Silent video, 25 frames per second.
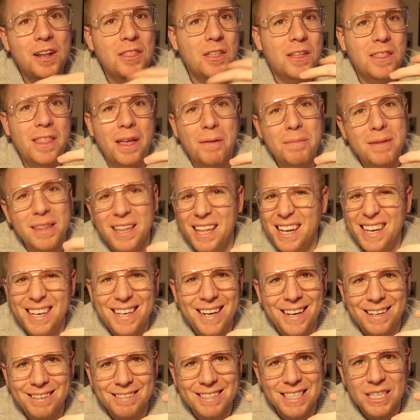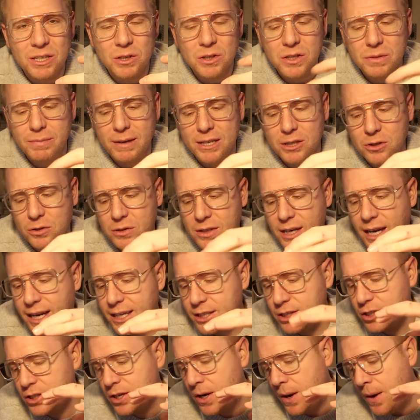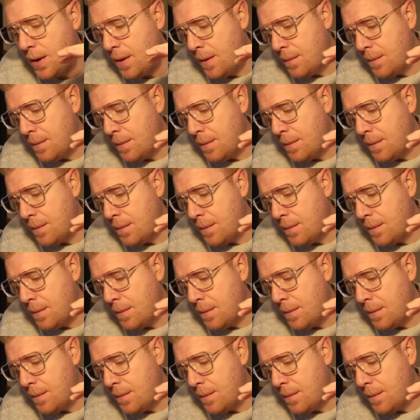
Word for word: I thought that'd be like a nice little special touch.